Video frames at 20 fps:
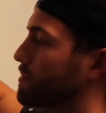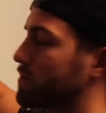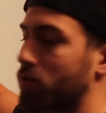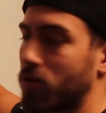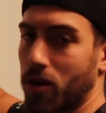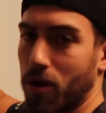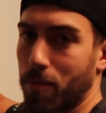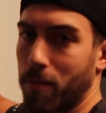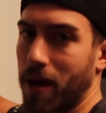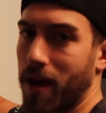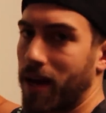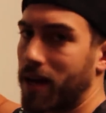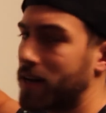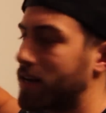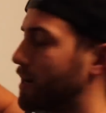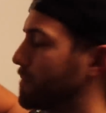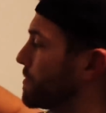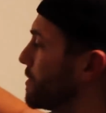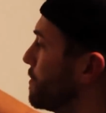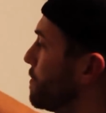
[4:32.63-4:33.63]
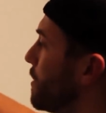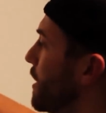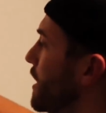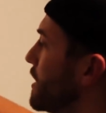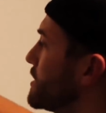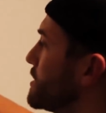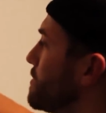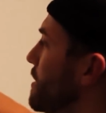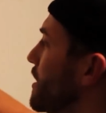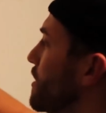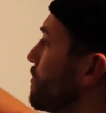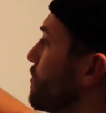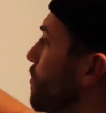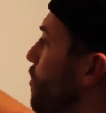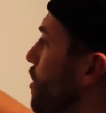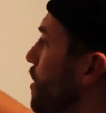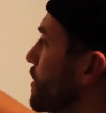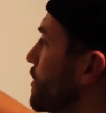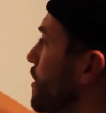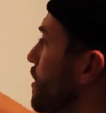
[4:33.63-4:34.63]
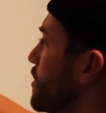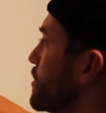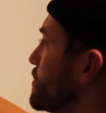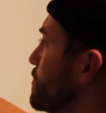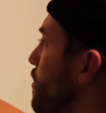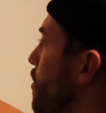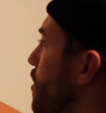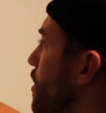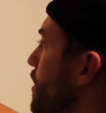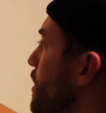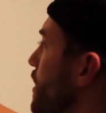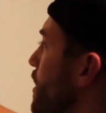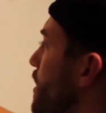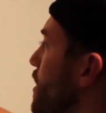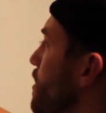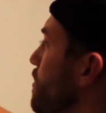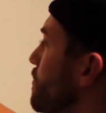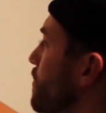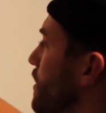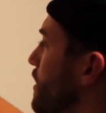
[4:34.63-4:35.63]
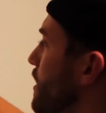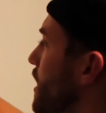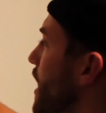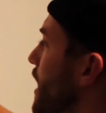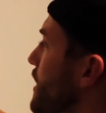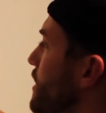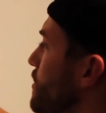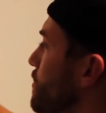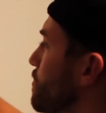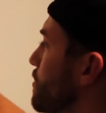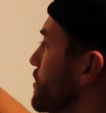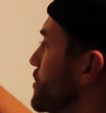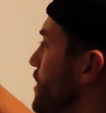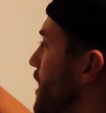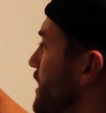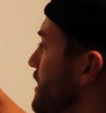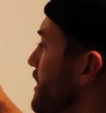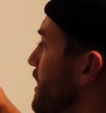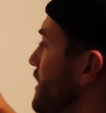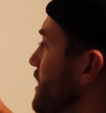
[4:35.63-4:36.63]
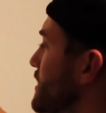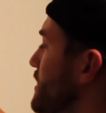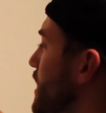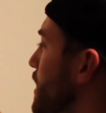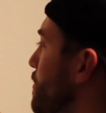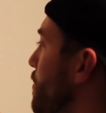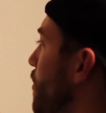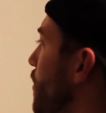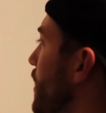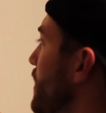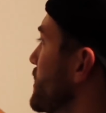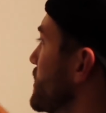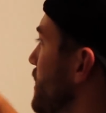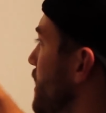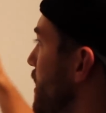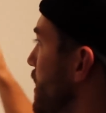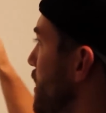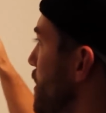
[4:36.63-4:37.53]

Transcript: So you're paying up, you're spending $400 more for a guy you project to get the same points,